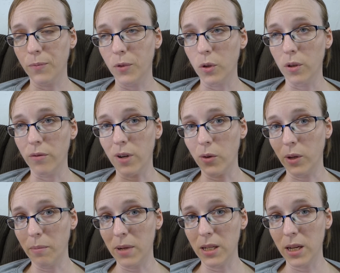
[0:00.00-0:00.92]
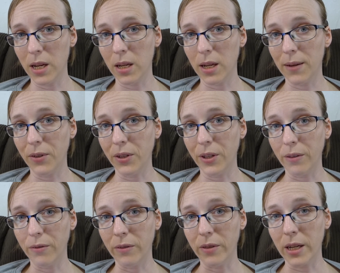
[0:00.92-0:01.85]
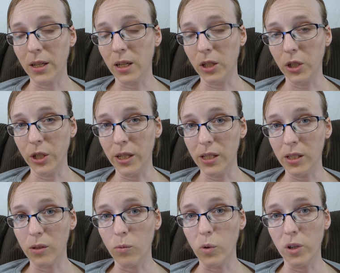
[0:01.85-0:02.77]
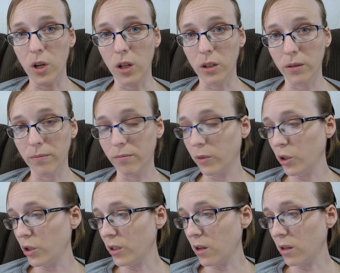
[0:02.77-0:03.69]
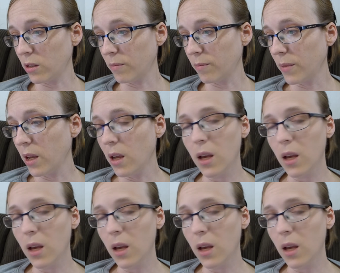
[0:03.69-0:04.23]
So the following Monday, everything of that color is $1, which is awesome.